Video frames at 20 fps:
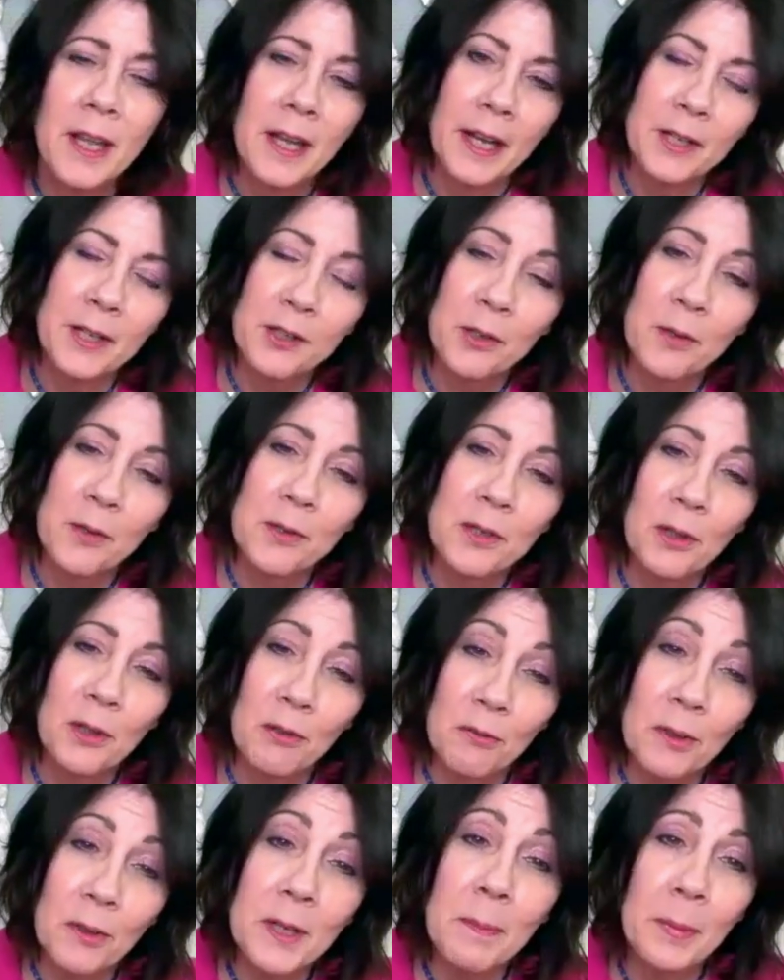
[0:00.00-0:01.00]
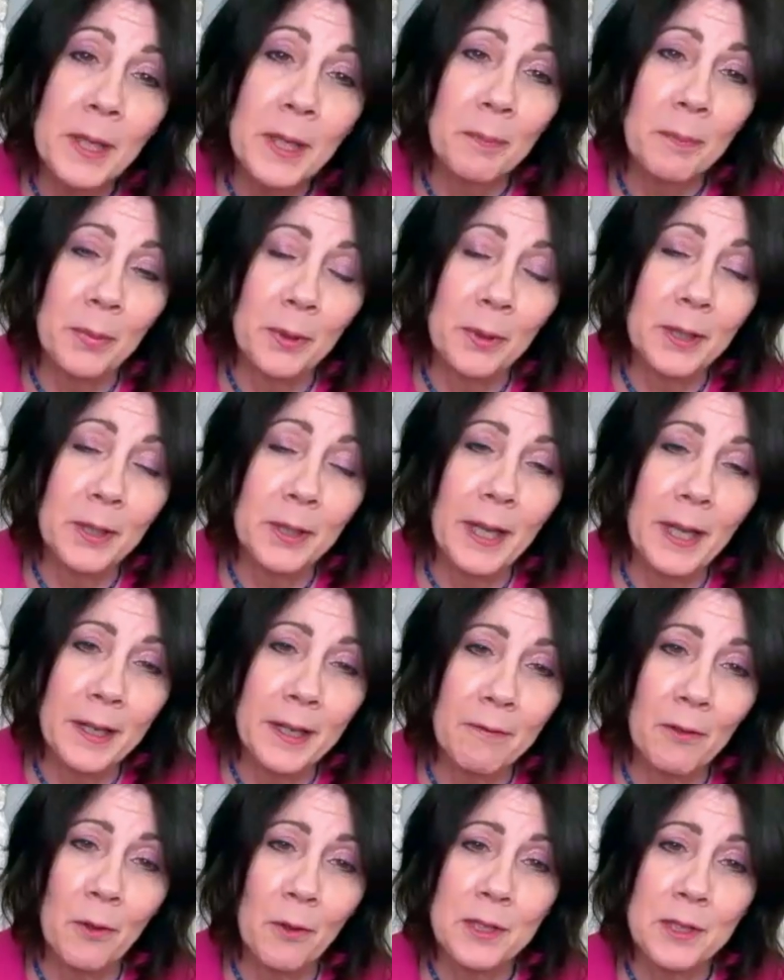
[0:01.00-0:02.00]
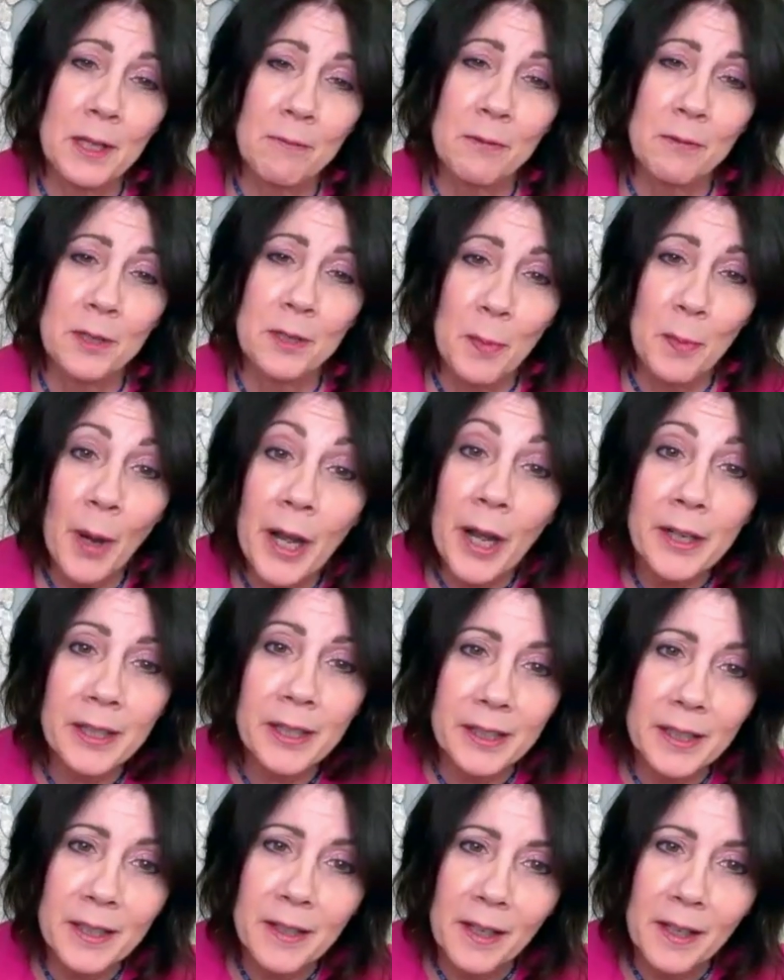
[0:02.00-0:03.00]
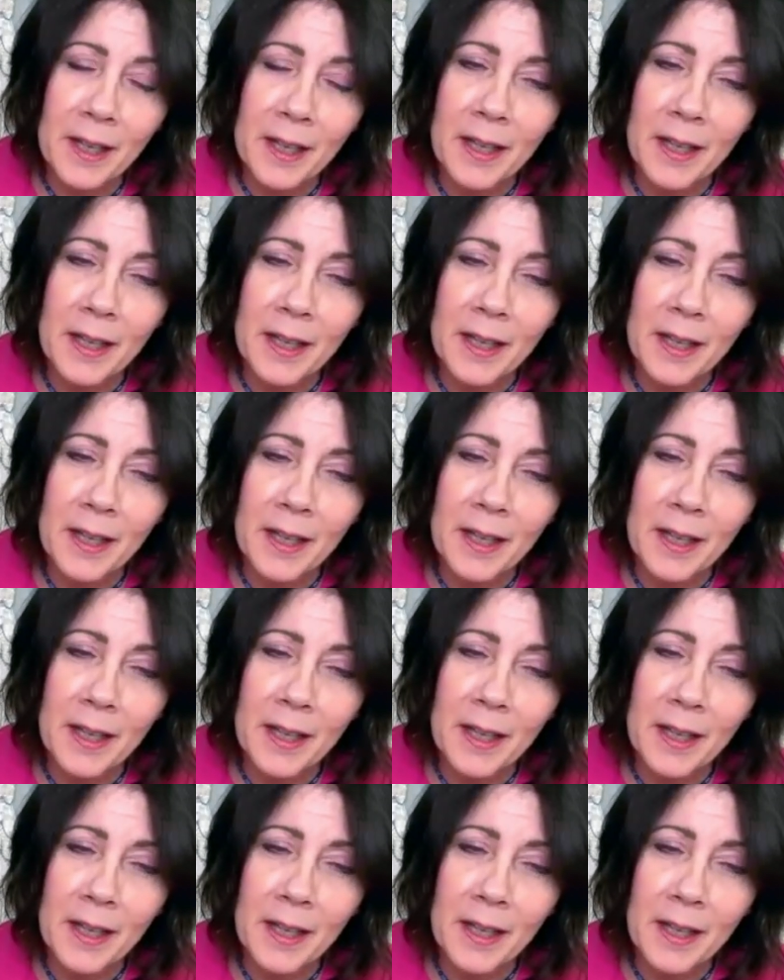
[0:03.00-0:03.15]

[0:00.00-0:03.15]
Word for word: I chose three people out of those that responded